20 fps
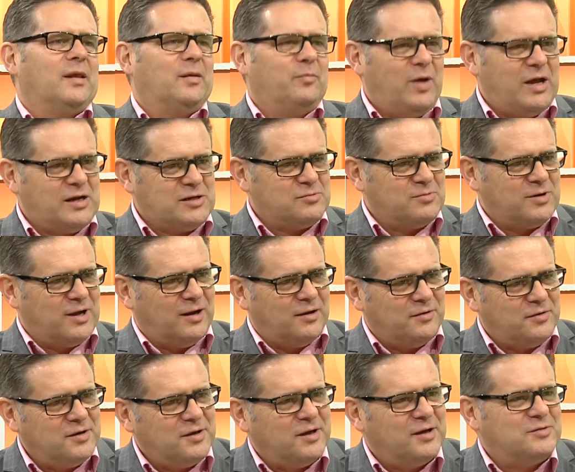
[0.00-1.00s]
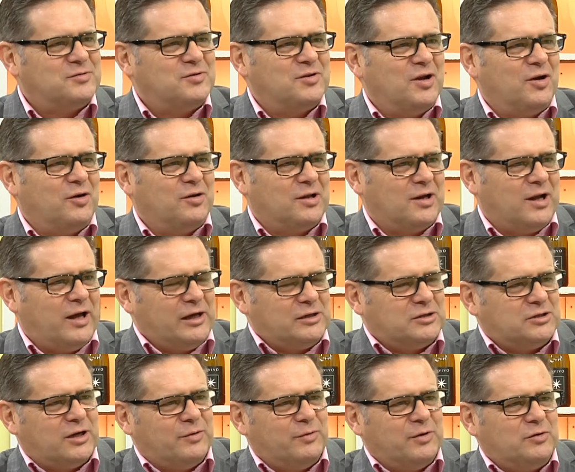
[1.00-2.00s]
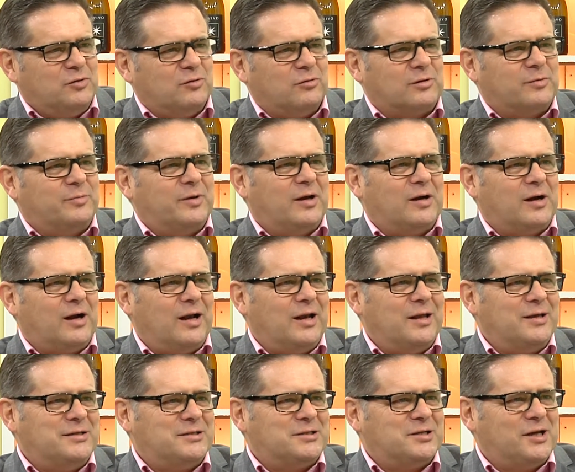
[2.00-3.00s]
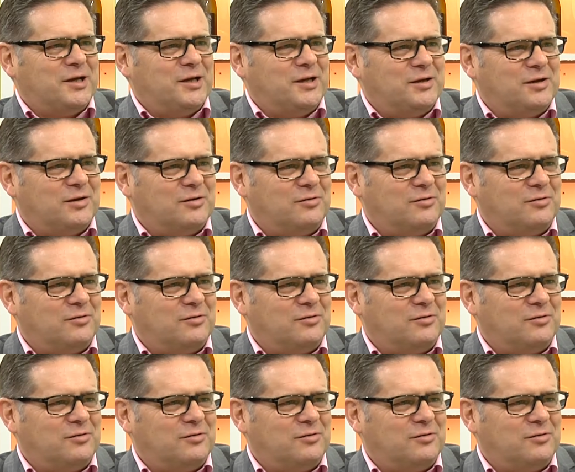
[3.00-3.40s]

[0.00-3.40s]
Back to reality, as you know, on the last show we talked about cliched